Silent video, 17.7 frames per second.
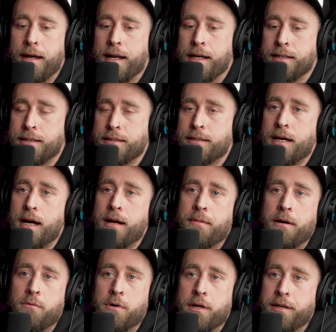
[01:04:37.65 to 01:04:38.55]
And at the
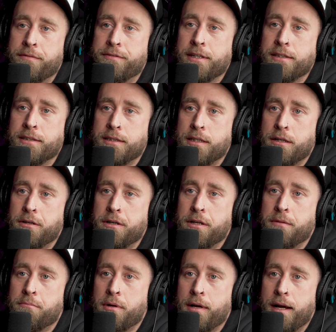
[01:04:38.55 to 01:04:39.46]
time, I wouldn't have
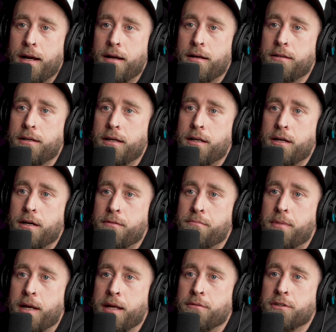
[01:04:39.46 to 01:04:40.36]
considered it prayer,
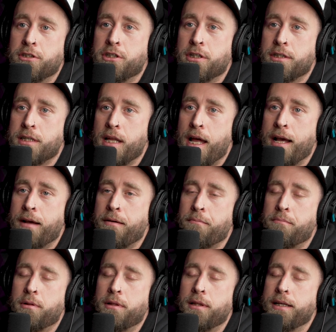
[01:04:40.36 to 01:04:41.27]
but it was just like,
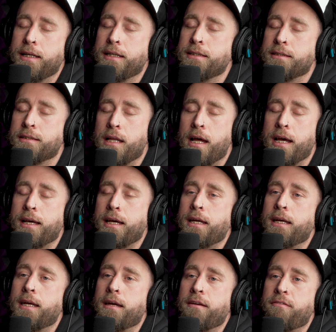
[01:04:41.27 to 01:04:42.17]
please, like,
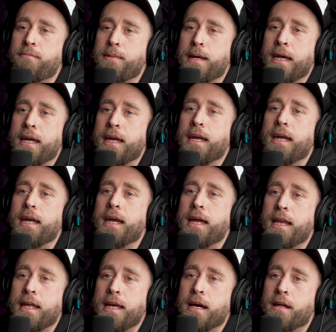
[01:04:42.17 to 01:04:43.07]
give me
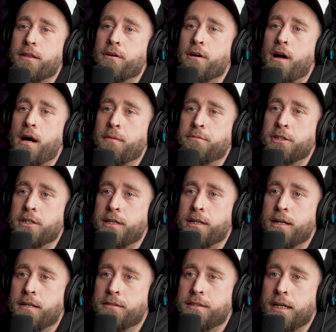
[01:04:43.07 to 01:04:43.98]
any other
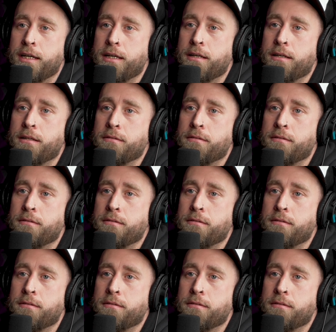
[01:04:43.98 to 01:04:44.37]
option and I'll take it.